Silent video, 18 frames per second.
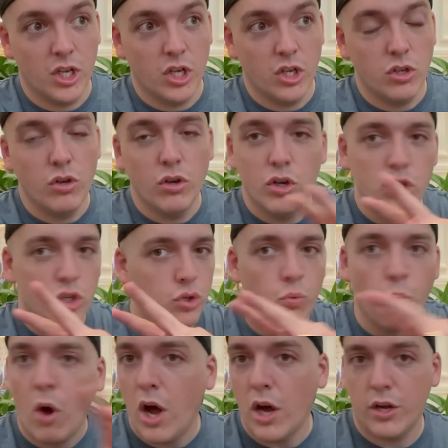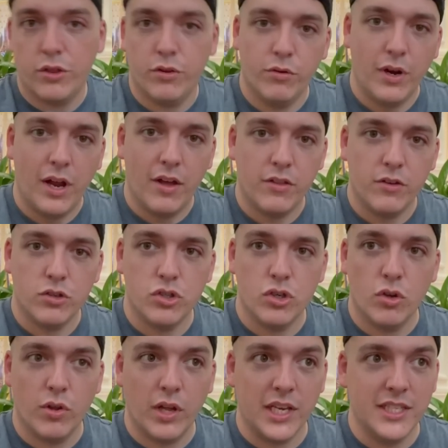you can just walk through now. There's
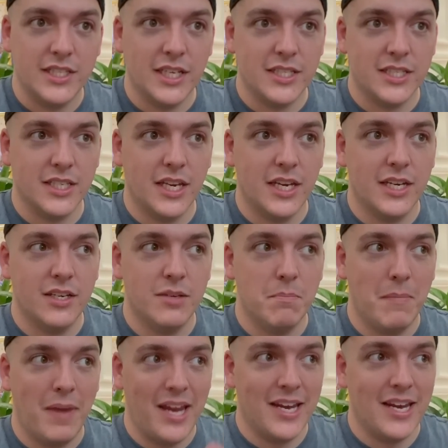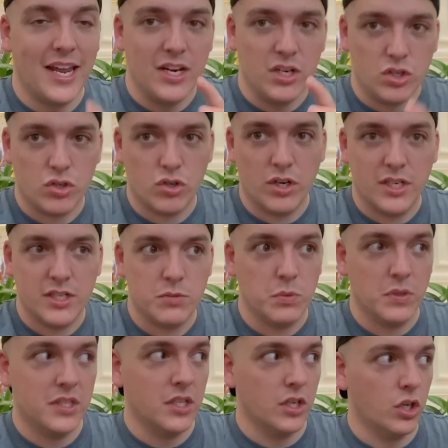no like designated main entrance
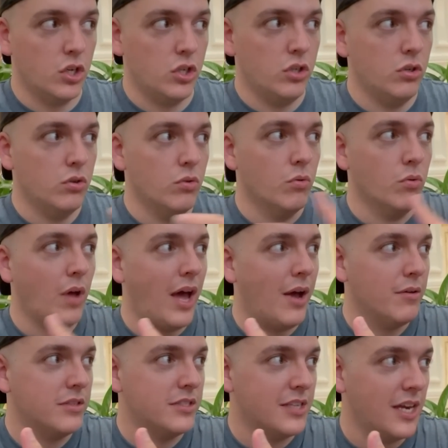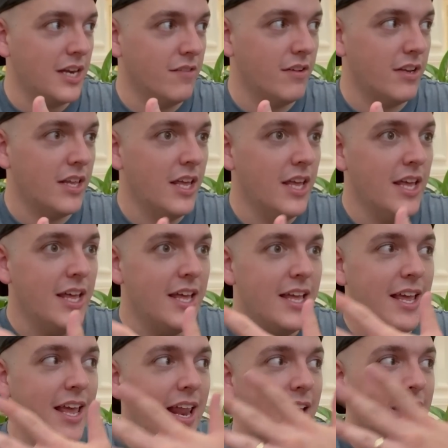with a queue outside of it.
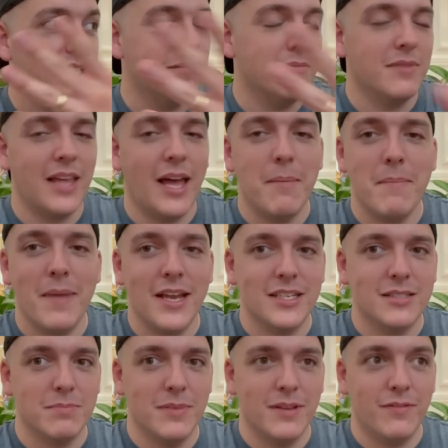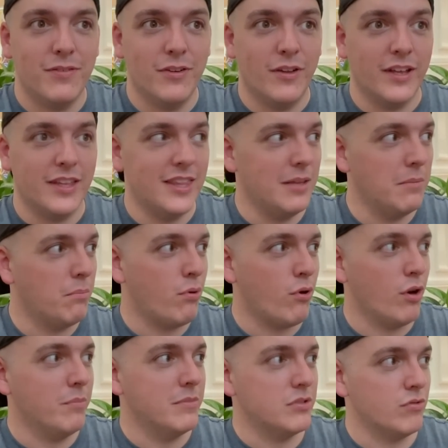It hasn't, that makes me feel like the
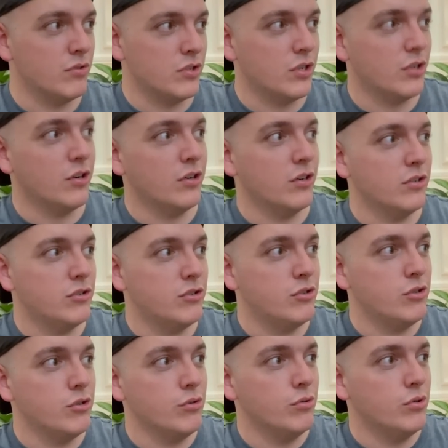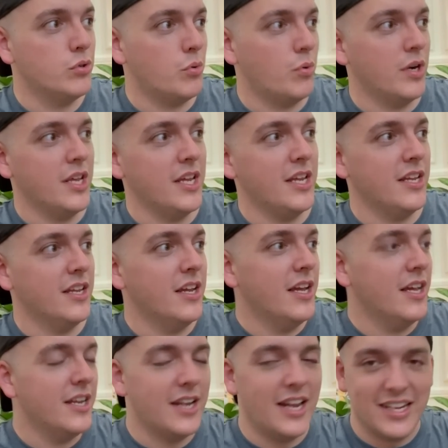Emporium has returned to
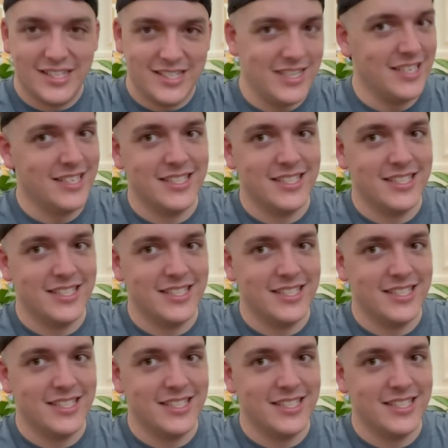2019